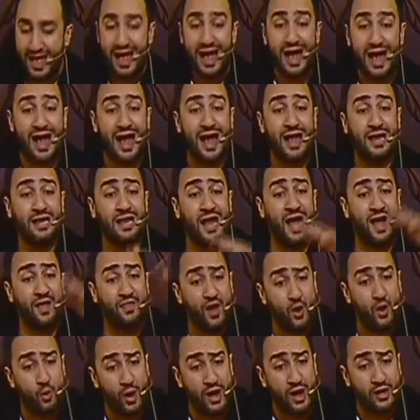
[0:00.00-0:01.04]

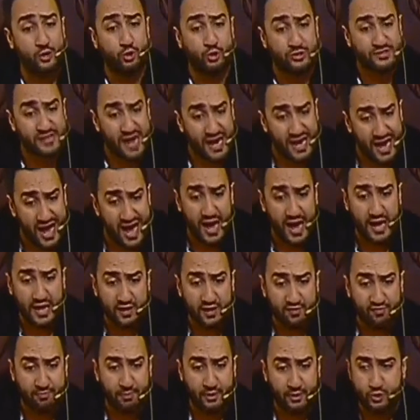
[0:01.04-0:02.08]
Another one who is
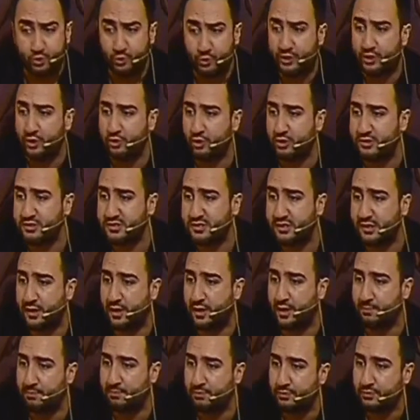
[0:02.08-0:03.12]
alive, but we cannot see
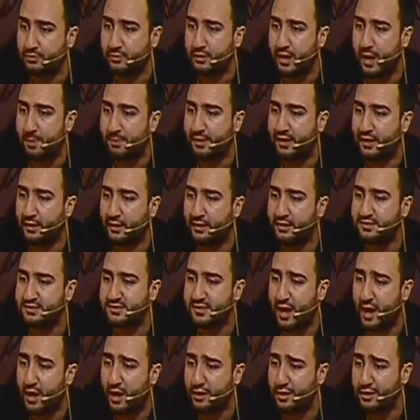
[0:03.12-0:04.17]
him, Nabi
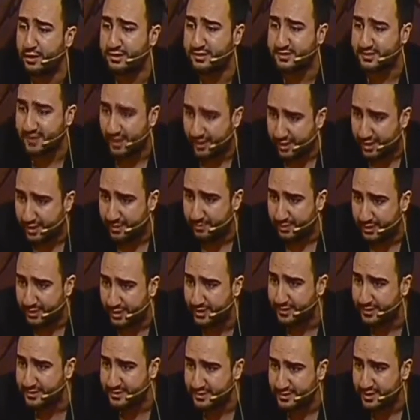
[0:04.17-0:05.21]
Isa alayhi salam.
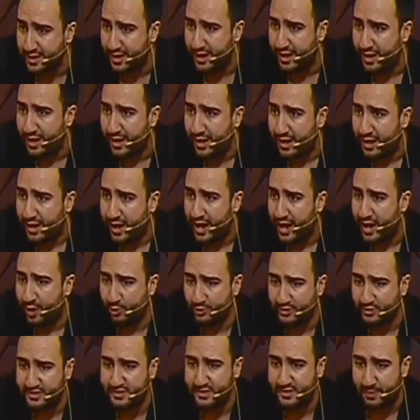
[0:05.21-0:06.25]
Yes? How
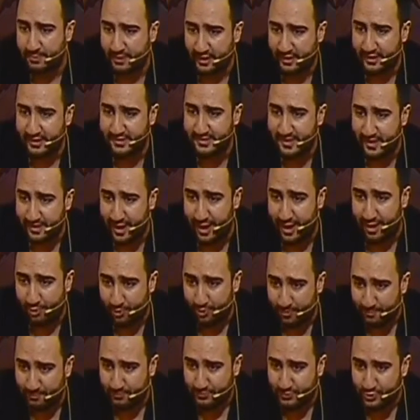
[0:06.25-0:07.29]
old is Nabi Isa
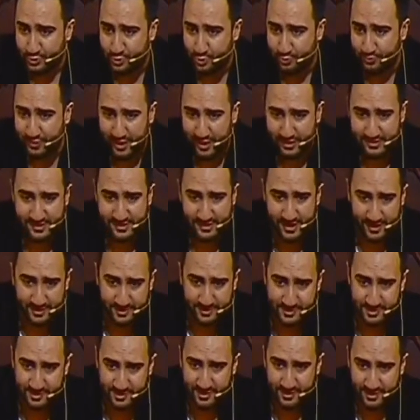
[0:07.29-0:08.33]
now? 2000
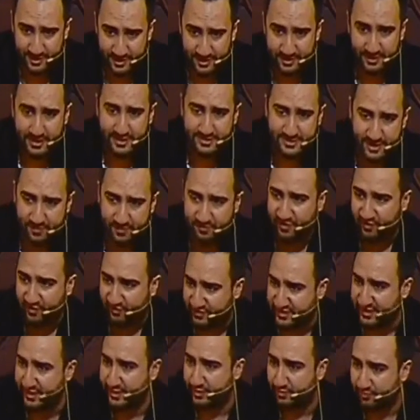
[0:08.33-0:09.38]
and, let's say
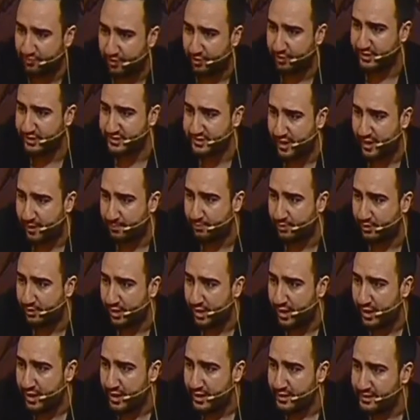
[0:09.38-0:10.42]
15, for example.
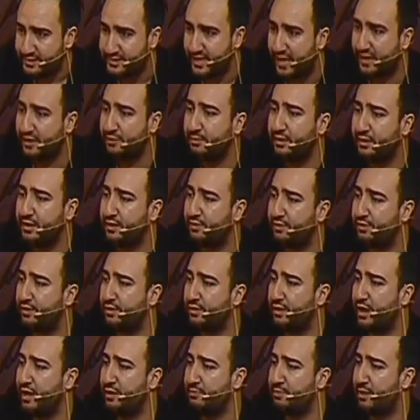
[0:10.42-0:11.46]
Tell me,
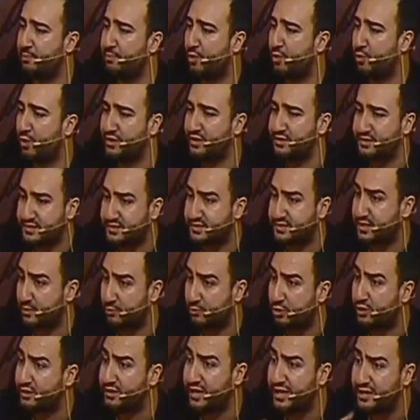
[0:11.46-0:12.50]
I remember once
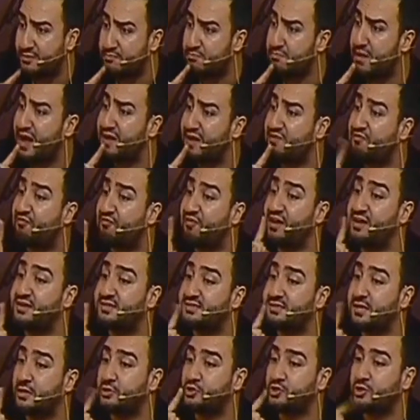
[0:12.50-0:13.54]
someone in my face
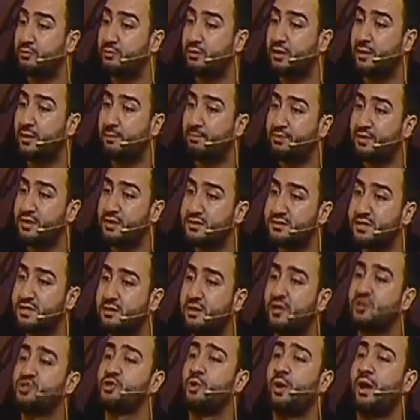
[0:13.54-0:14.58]
said to me, he said,
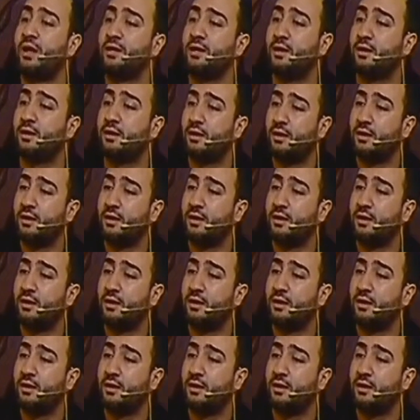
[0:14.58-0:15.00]
Nakshawani,